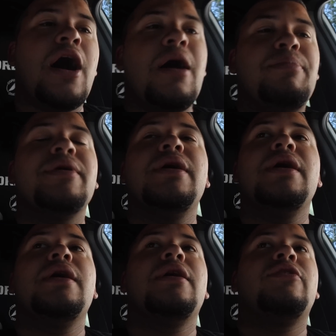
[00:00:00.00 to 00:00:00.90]
up
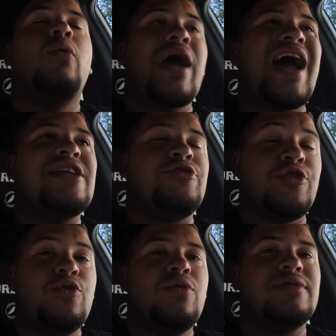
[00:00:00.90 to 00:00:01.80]
the way I
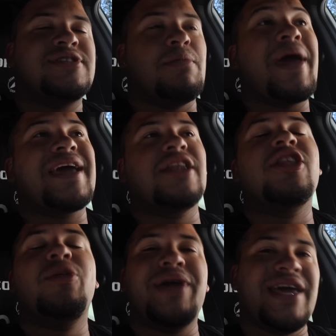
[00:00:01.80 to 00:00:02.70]
do to make it a
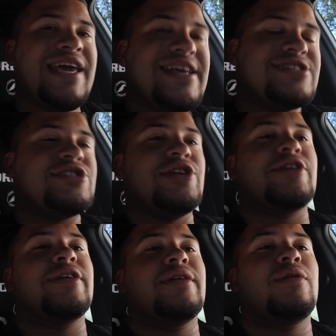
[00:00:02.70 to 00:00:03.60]
little bit
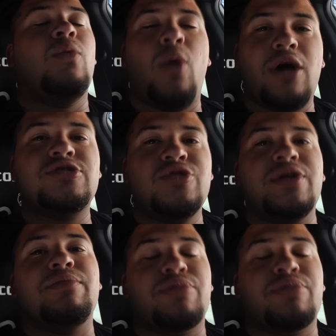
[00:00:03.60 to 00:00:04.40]
easier while tuning